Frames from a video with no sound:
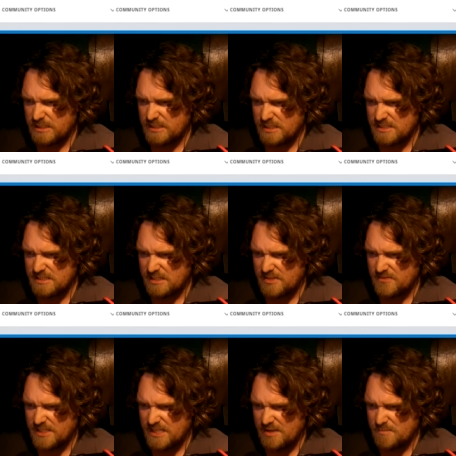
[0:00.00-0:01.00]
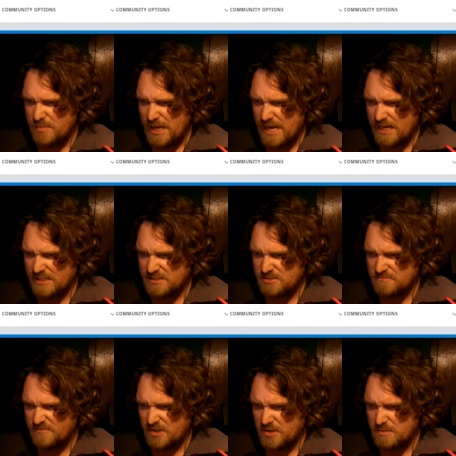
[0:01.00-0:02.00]
That, that's not even that bad. It's
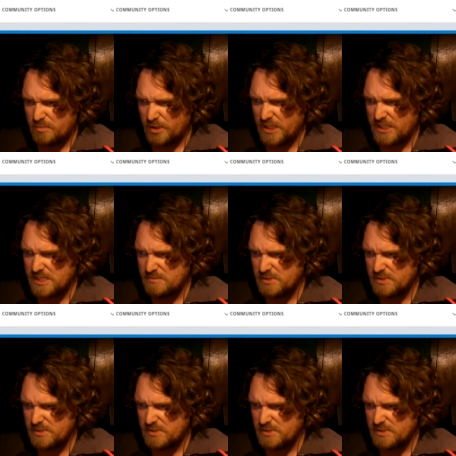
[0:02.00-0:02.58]
very bloody,